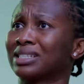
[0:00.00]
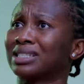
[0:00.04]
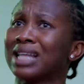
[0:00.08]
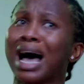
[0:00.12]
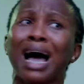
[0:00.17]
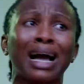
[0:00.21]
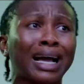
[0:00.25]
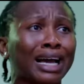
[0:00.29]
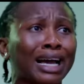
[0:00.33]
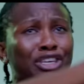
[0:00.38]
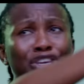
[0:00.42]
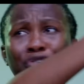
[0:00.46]
Now, how
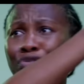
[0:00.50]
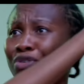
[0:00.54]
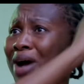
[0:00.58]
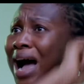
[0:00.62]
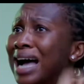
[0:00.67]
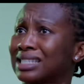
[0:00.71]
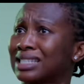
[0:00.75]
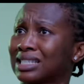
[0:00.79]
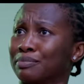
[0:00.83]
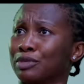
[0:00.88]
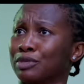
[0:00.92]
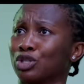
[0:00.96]
can you even
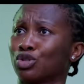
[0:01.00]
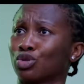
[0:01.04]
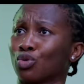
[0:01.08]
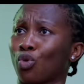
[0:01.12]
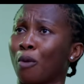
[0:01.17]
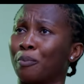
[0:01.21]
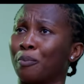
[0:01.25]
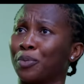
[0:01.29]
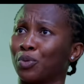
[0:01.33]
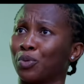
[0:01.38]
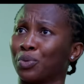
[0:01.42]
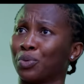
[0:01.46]
ask me to go
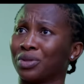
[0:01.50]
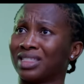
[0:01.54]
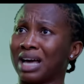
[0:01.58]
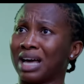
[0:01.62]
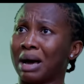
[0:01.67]
be with that